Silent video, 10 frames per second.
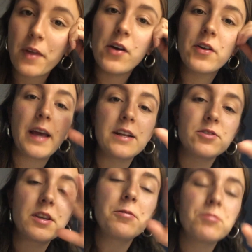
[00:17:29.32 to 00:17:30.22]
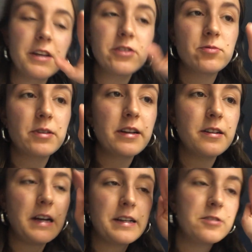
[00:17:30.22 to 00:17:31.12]
Okay, to keep things real,
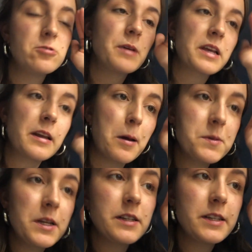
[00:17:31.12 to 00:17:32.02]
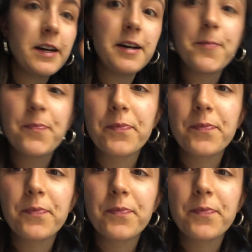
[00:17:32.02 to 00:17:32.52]
I need to make an update here.